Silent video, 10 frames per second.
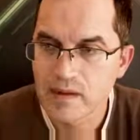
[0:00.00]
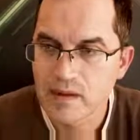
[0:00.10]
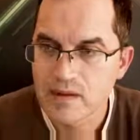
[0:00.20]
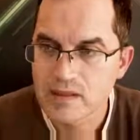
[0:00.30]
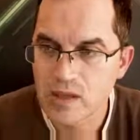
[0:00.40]

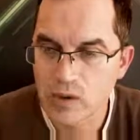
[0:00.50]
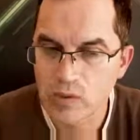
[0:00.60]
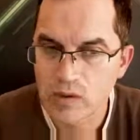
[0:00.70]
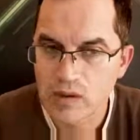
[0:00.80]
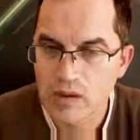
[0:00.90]
So
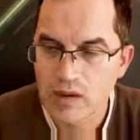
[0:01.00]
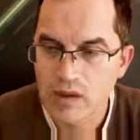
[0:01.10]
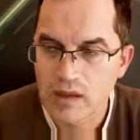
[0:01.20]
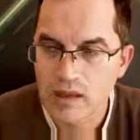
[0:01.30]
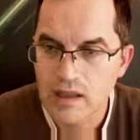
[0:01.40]

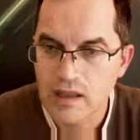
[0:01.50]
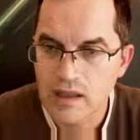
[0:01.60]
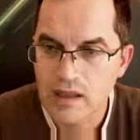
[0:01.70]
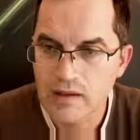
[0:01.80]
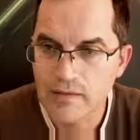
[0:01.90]

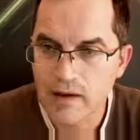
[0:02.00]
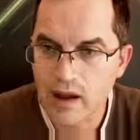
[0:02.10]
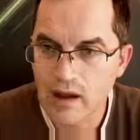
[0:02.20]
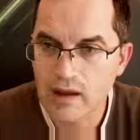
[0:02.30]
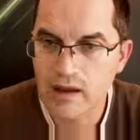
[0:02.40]
if
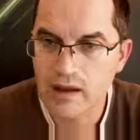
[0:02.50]
I